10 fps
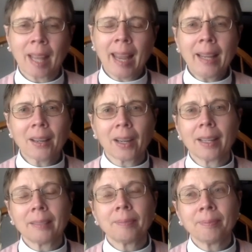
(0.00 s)

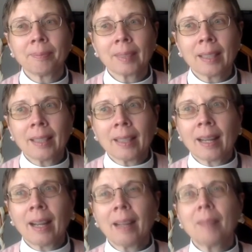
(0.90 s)
anger. And,
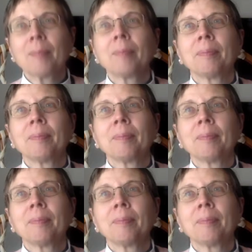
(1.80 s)
um,